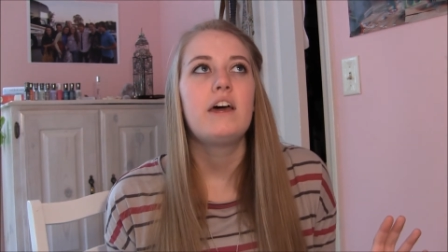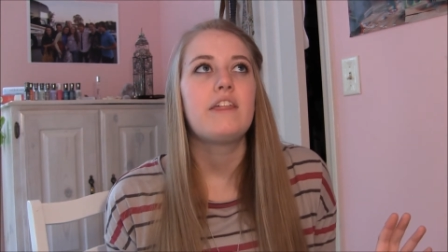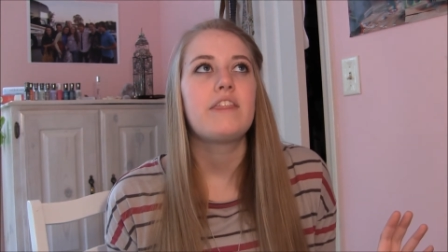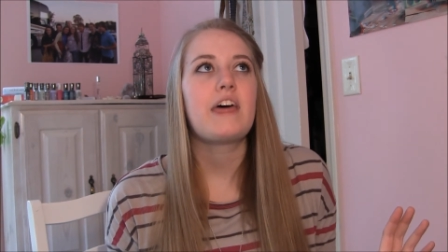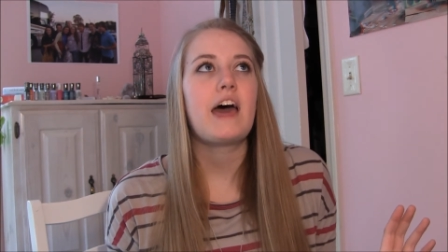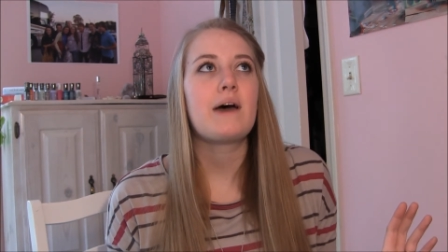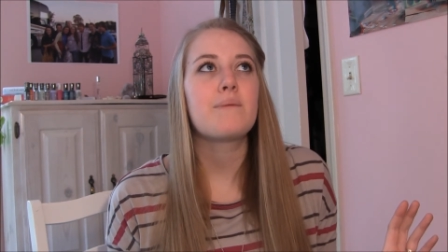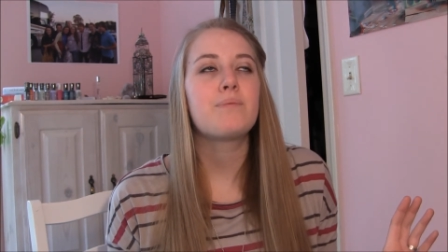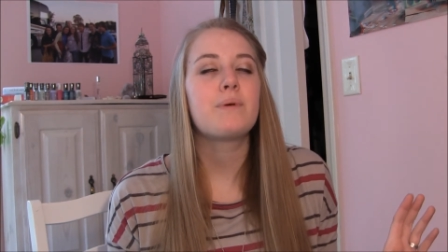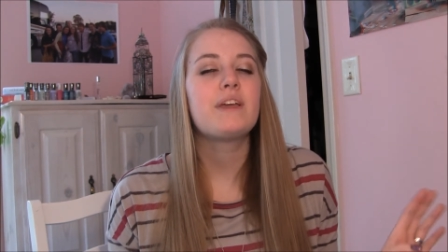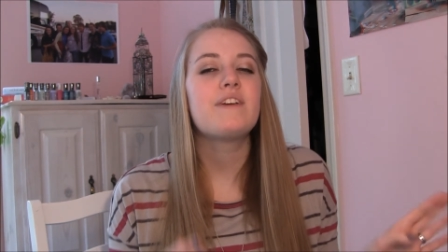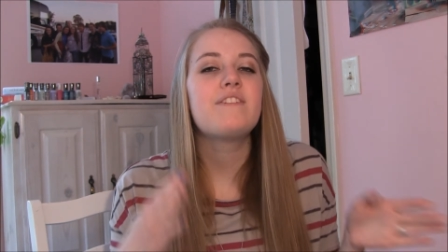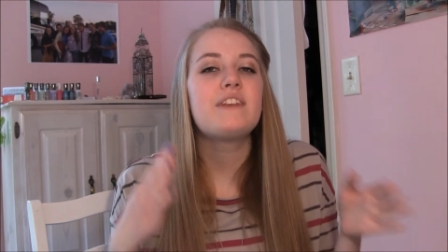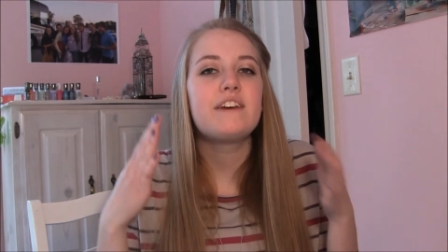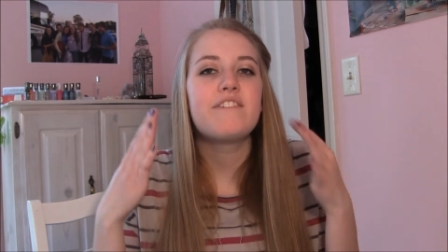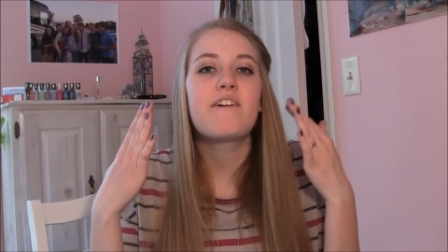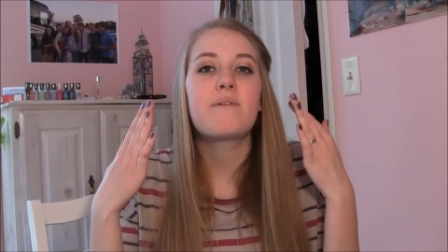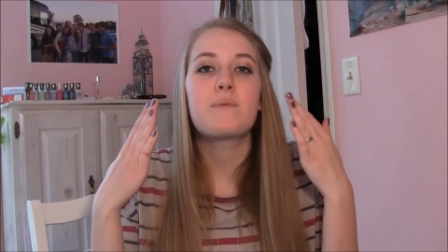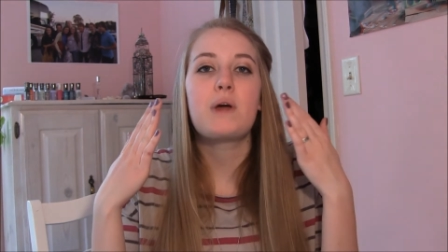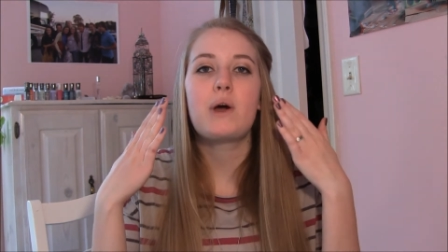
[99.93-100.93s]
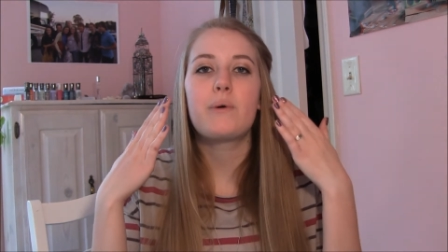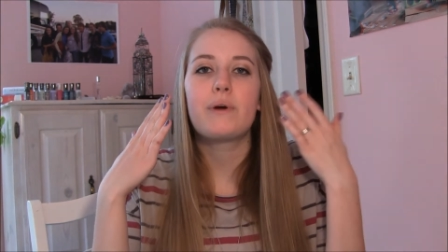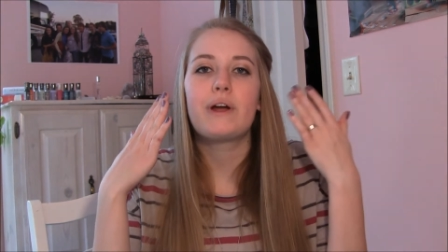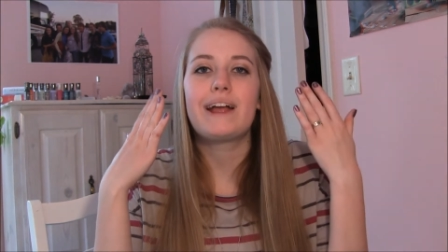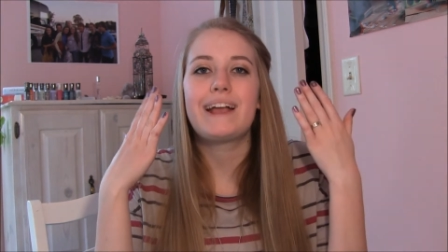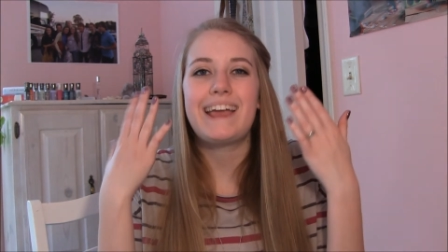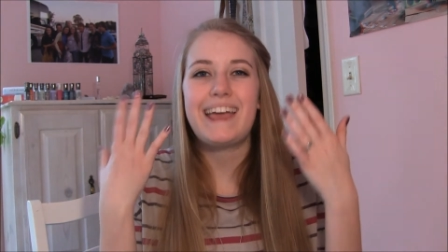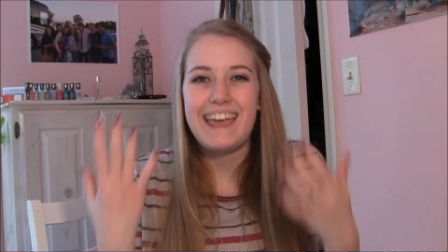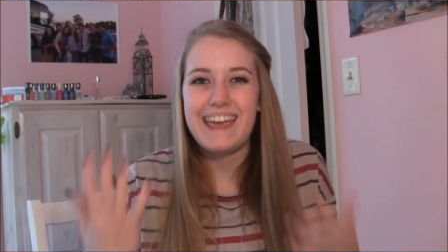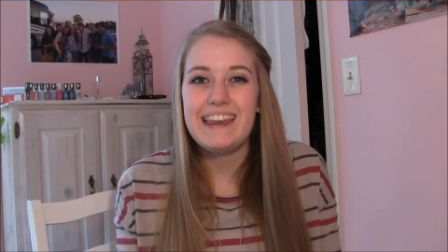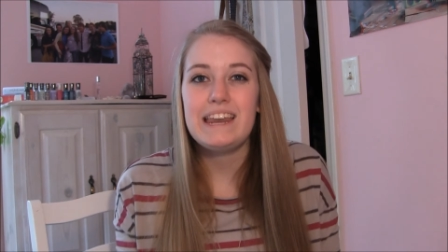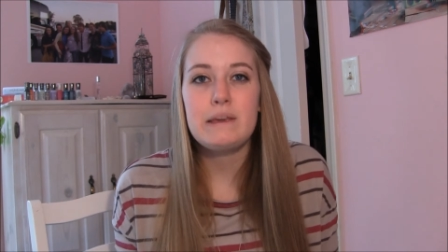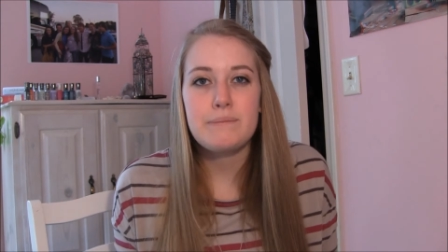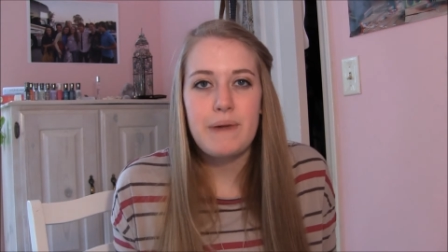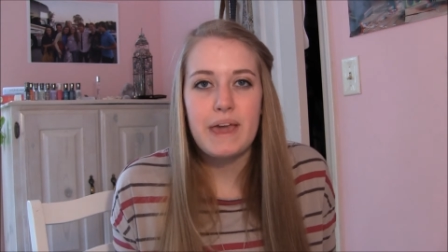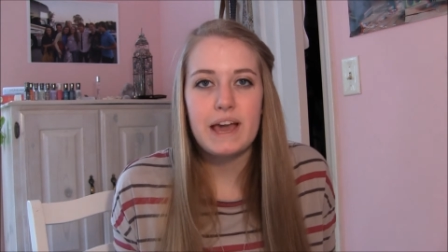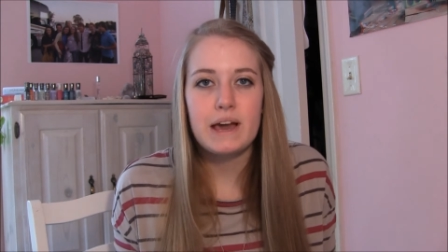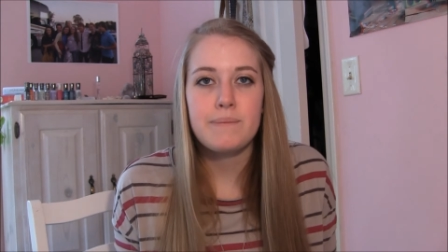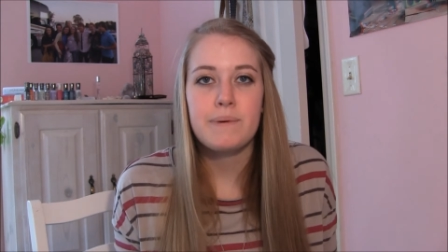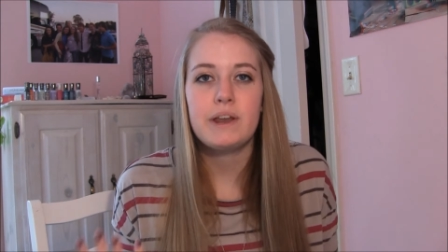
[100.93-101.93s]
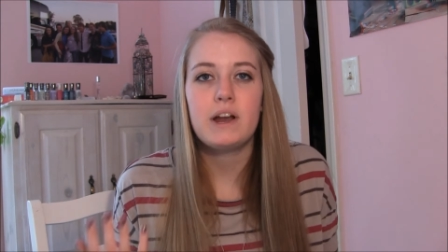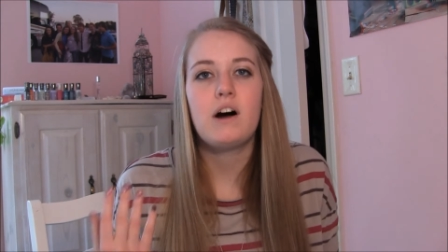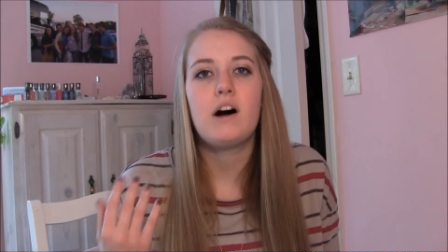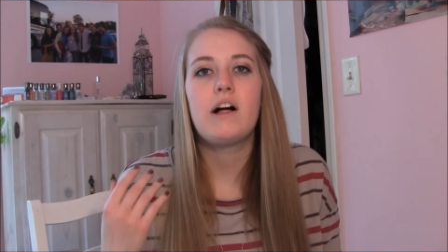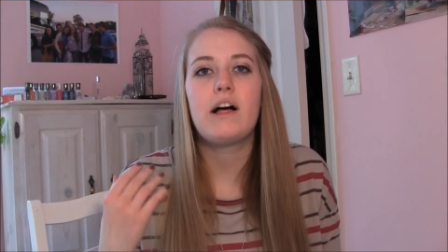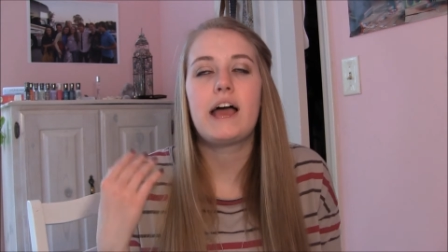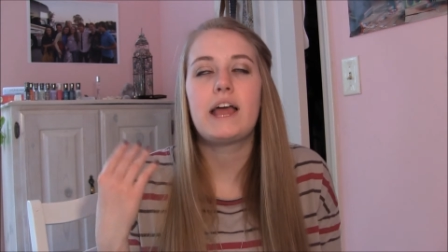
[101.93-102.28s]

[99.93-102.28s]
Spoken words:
that even if I'm not wearing any makeup at all,